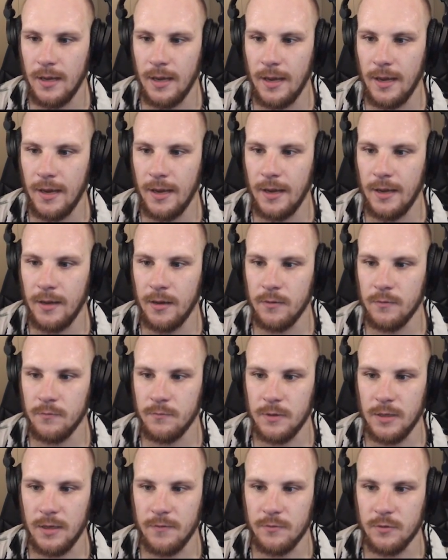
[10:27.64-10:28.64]
and
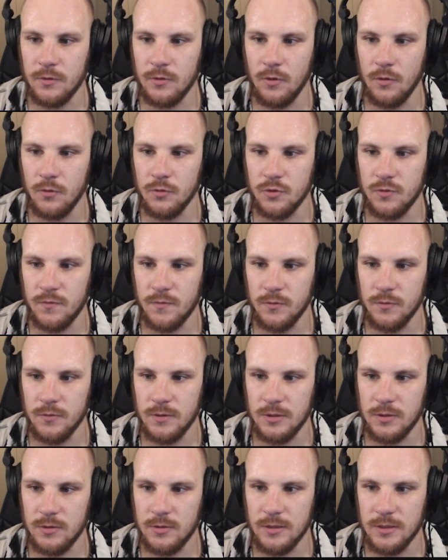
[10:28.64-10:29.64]
whatever goes through
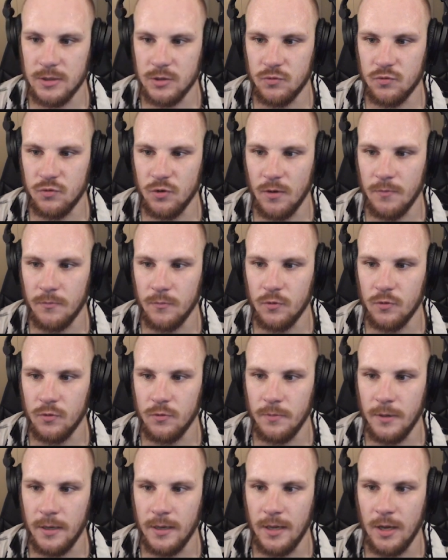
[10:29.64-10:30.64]
this drum
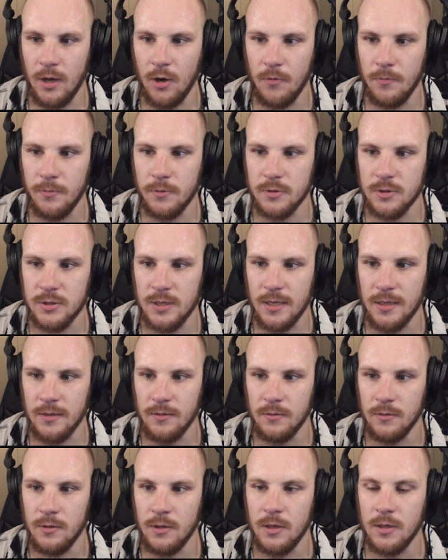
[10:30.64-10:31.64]
group and helpers
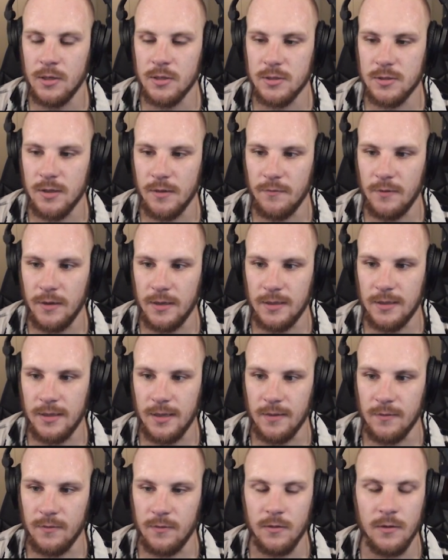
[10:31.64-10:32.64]
and stuff like
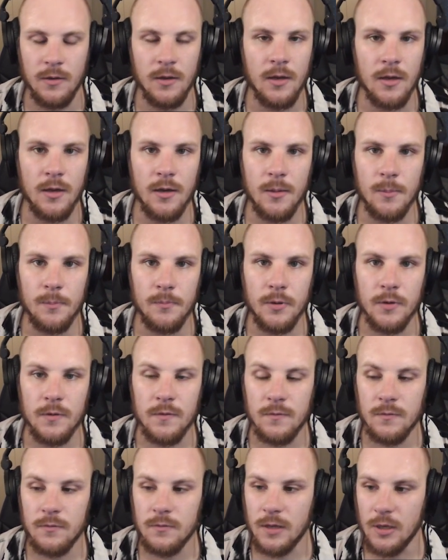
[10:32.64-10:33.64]
that.
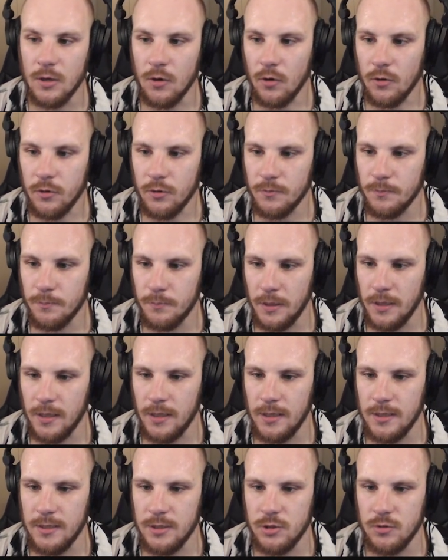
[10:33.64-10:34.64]
But the other
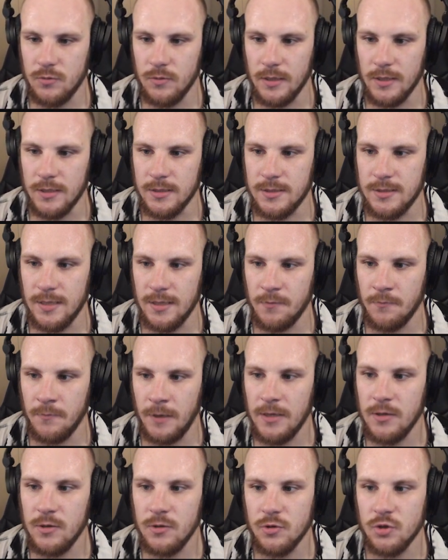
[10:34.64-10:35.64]
big issue is that
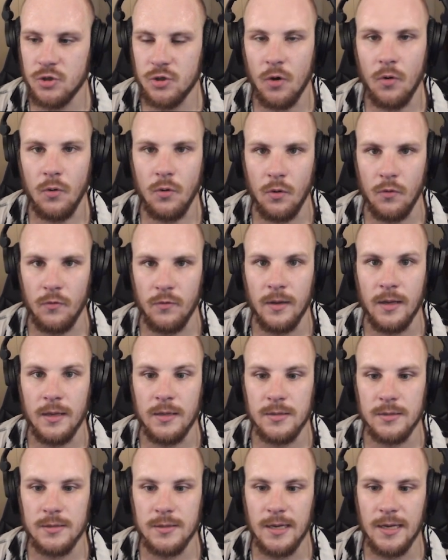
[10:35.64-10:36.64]
when you solo
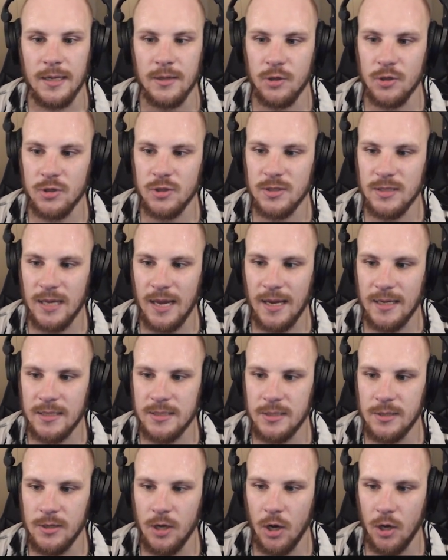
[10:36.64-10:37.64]
things, it doesn't
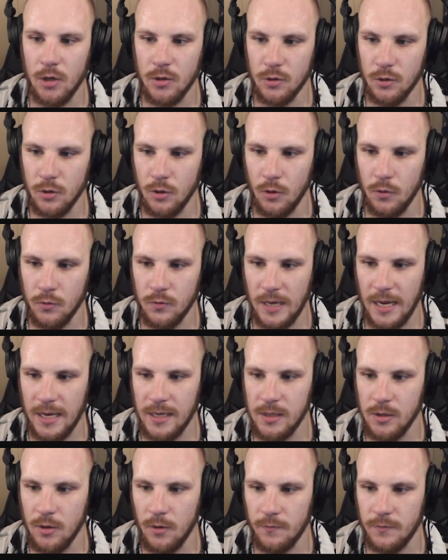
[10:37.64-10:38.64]
actually unload
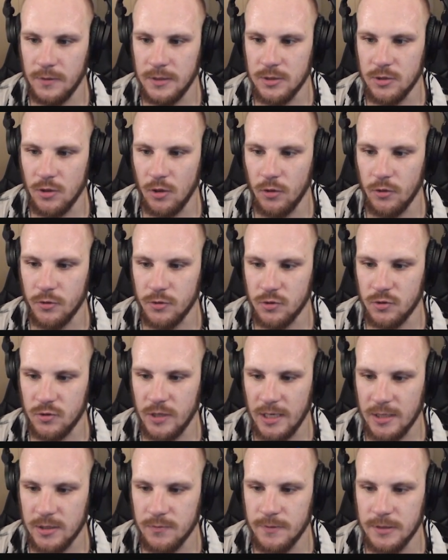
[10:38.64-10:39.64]
any of these other
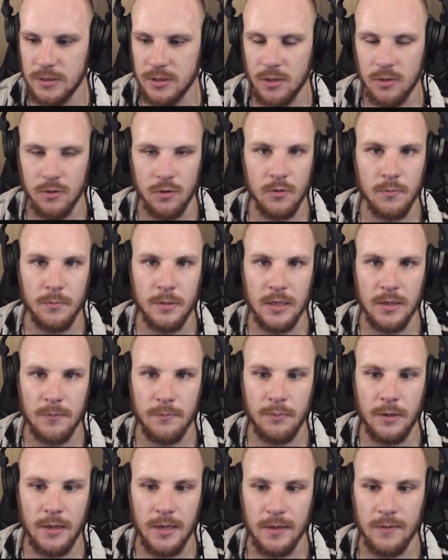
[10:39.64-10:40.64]
tracks which are not
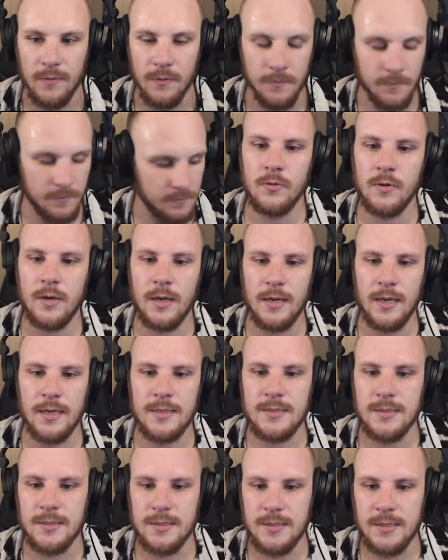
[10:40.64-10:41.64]
being played. You can
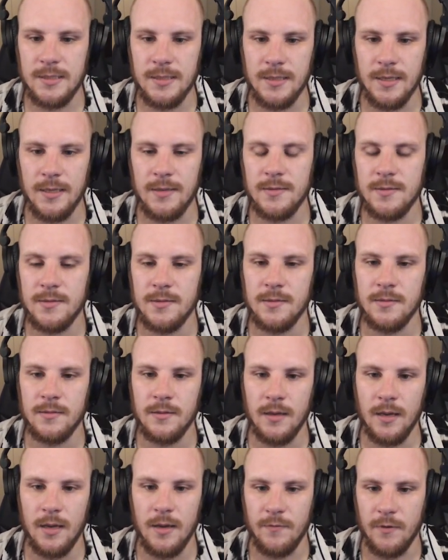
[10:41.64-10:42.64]
actually see that
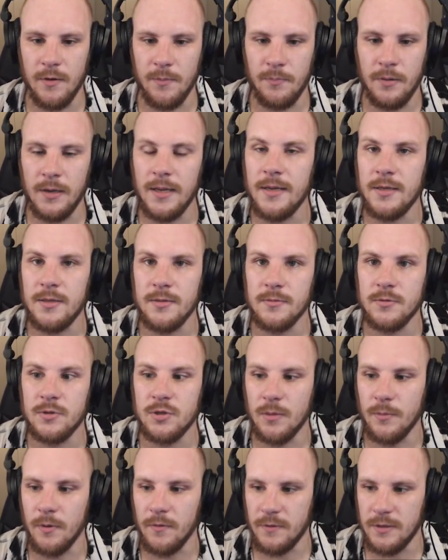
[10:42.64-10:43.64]
if I play
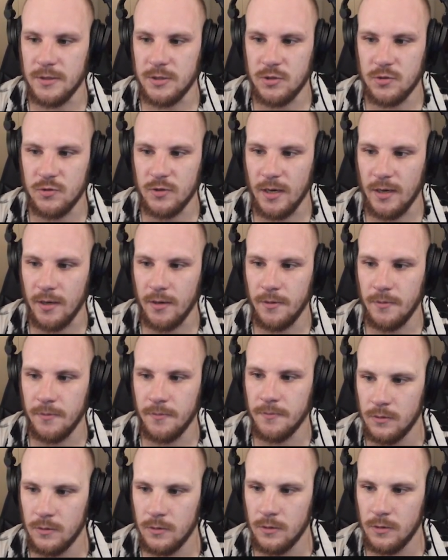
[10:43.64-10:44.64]
some of this track.
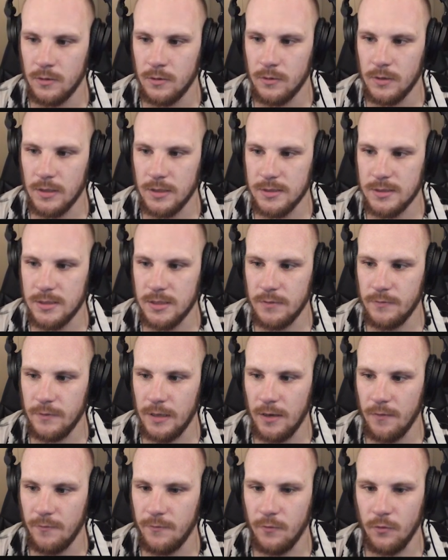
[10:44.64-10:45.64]
You can see
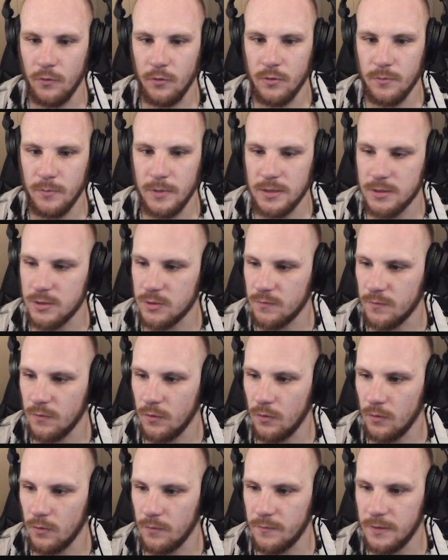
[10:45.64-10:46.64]
we have volume meters for
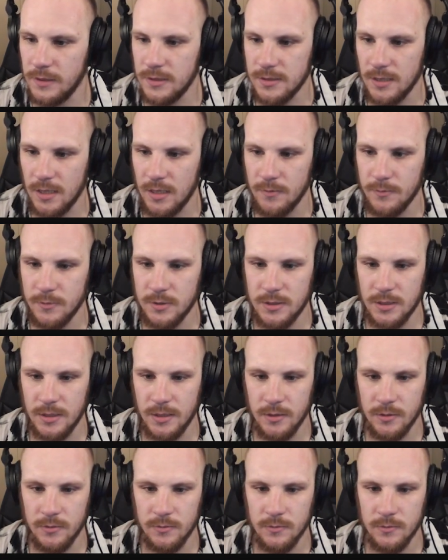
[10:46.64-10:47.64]
all of these elements
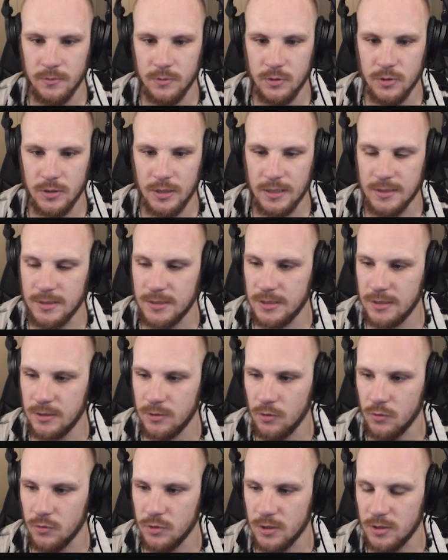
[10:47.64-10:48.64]
here, so you can see
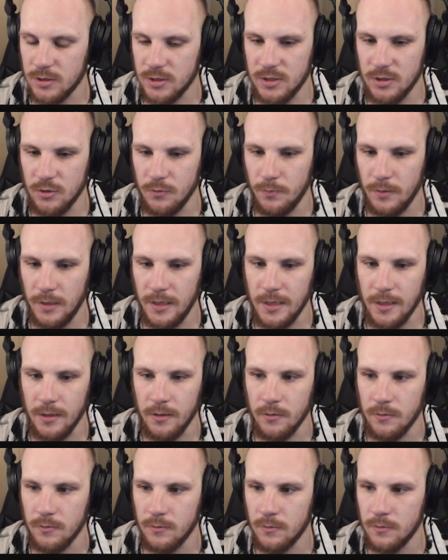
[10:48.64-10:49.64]
those are still
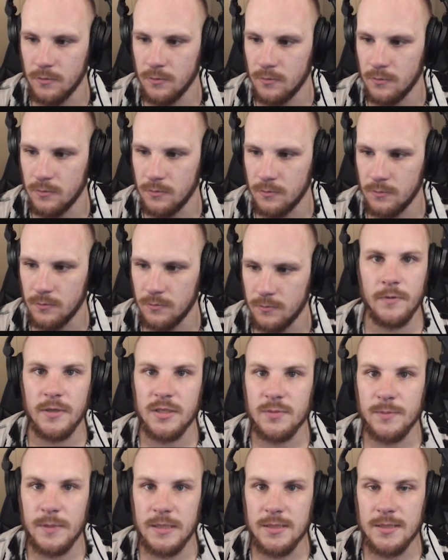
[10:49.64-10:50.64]
playing.
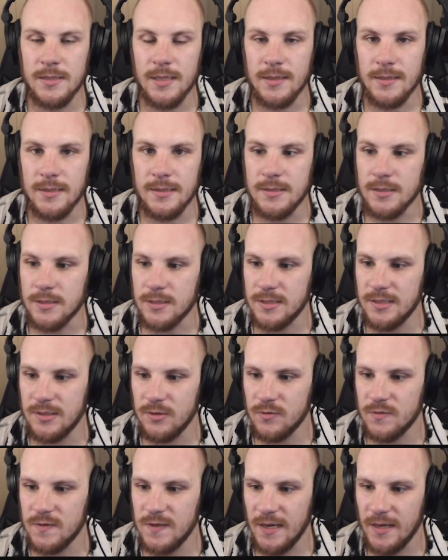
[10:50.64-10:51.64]
Which means that these are
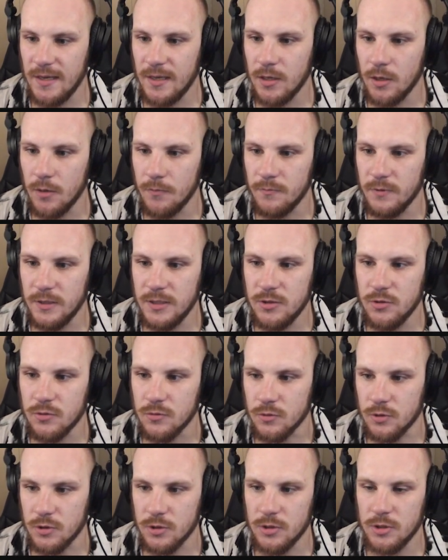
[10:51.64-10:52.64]
still taking up
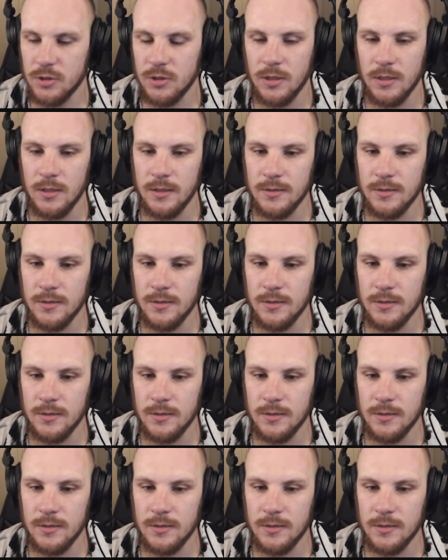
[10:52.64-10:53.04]
resources